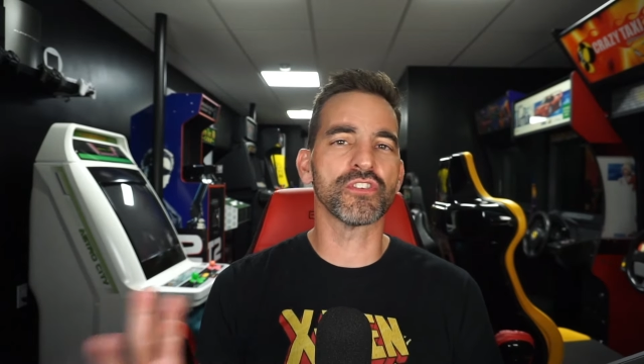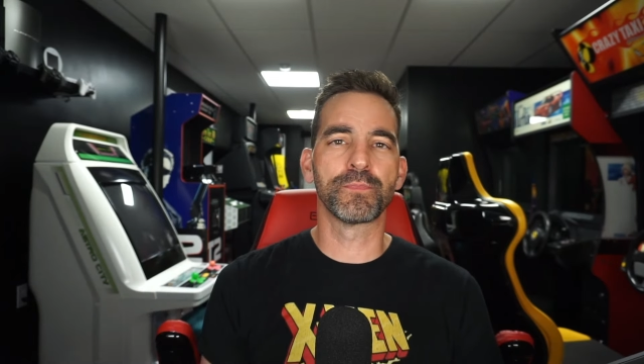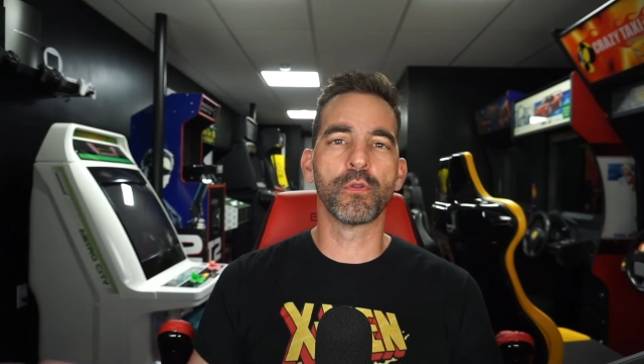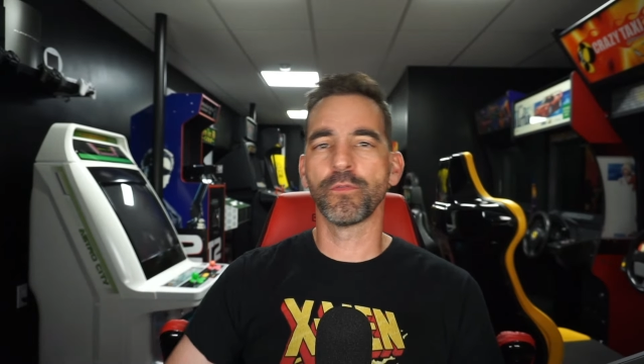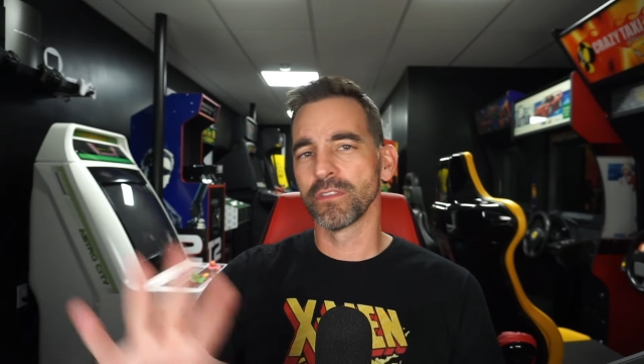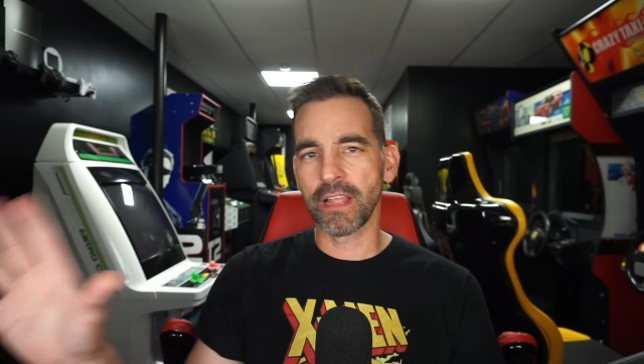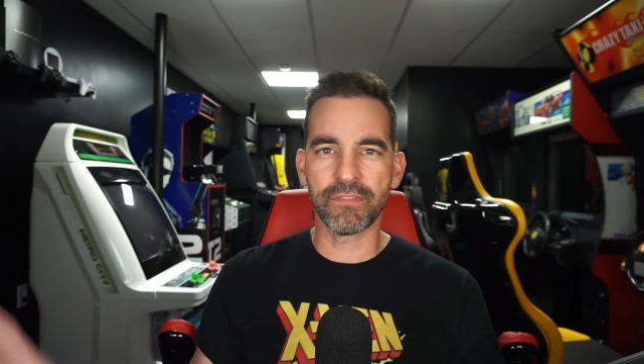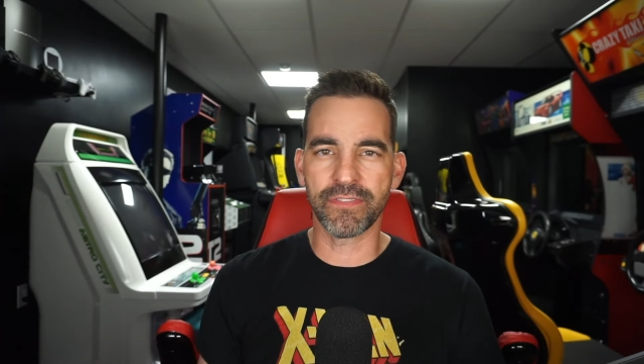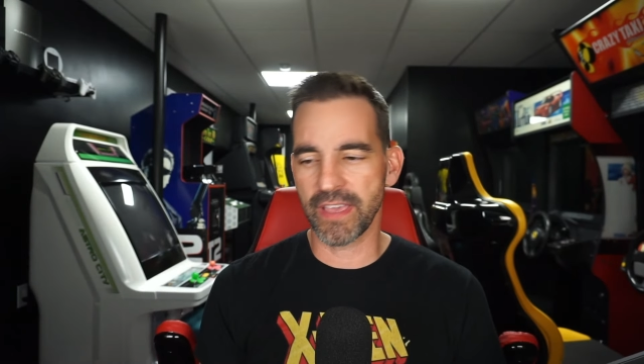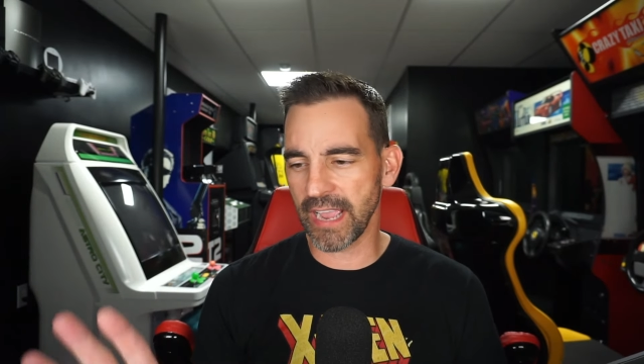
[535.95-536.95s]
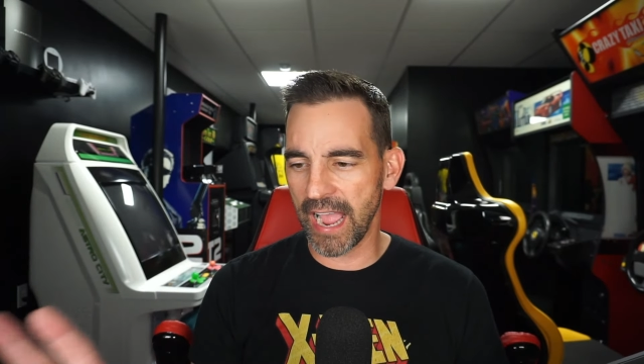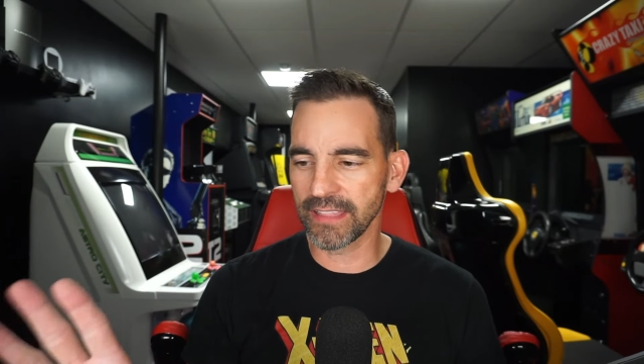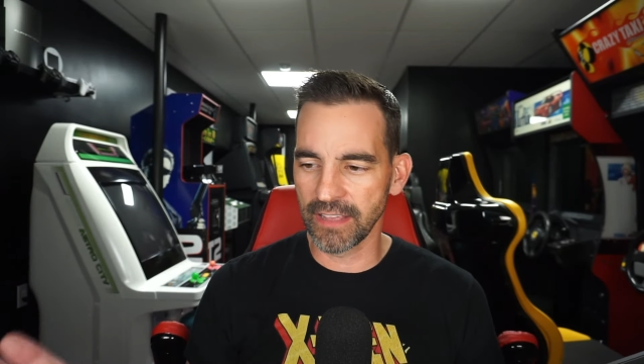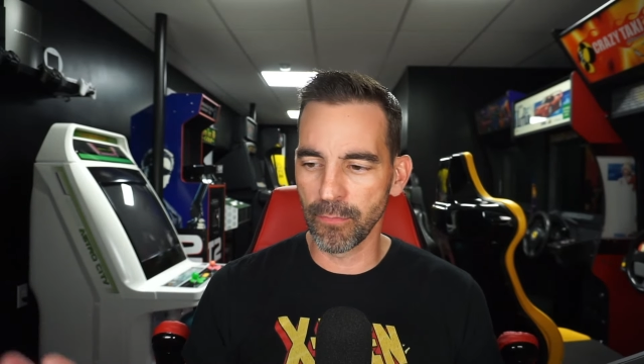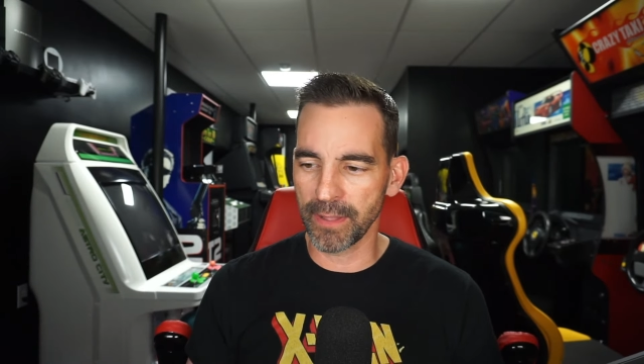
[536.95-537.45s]
beautiful, lovely thing I
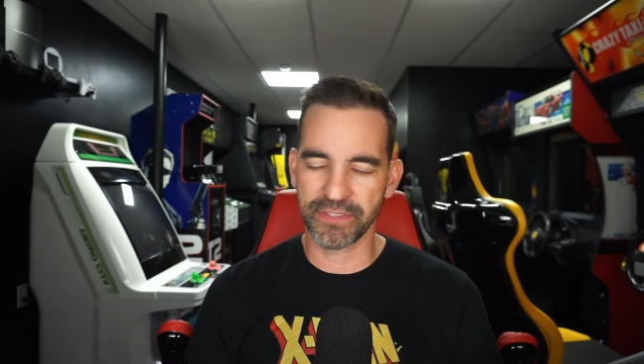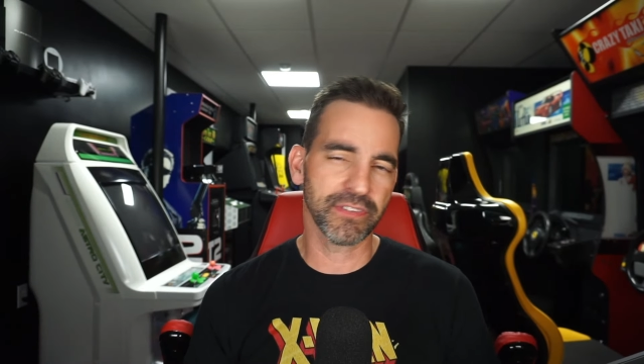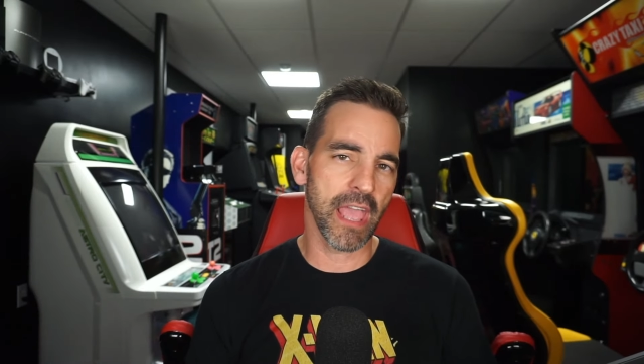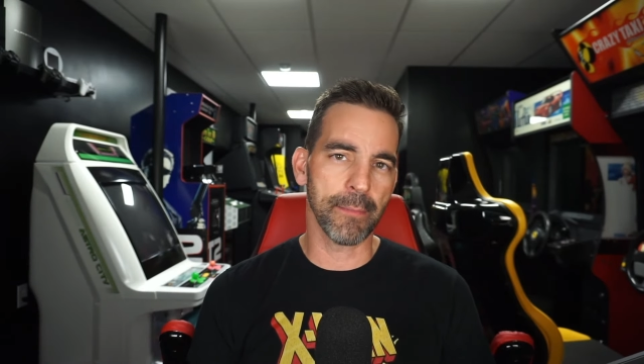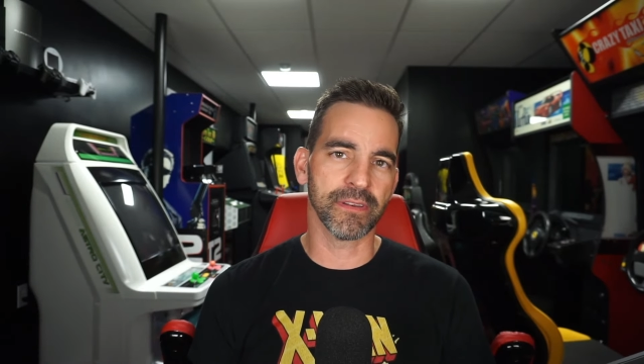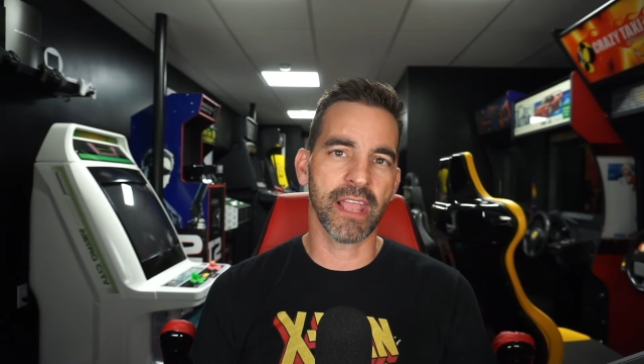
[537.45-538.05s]
love about this cabinet.